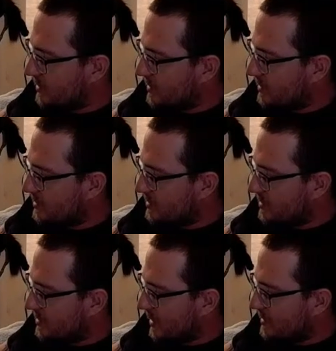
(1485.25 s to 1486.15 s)
the
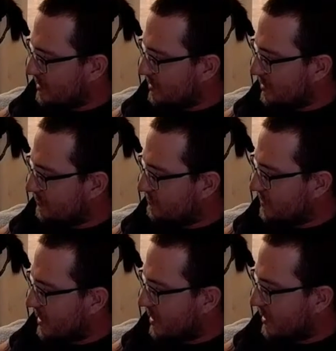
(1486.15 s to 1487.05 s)
slices of
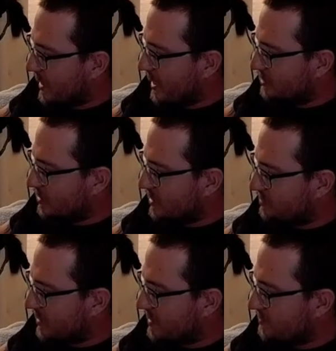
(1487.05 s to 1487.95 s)
meat on Adrian's
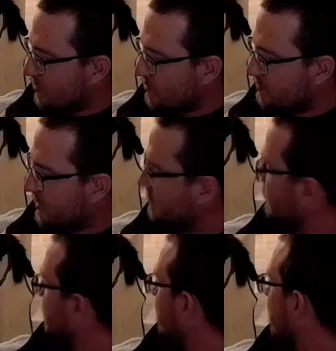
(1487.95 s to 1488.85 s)
plate move between
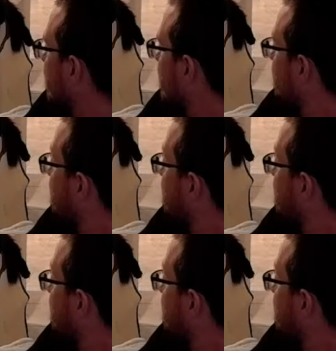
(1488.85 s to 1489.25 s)
shots.